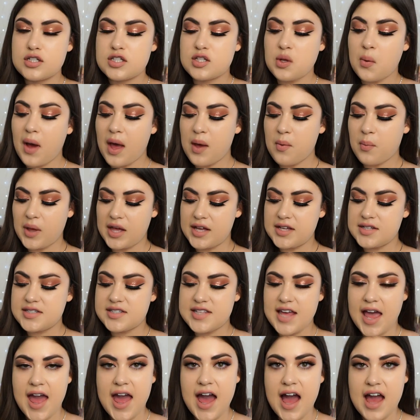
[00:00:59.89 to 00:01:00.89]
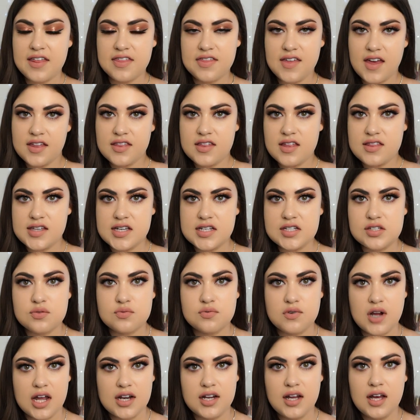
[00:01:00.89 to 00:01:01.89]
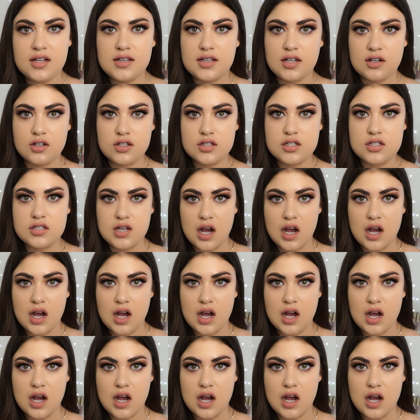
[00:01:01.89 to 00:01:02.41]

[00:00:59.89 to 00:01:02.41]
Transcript: So I will say, I think that these run a little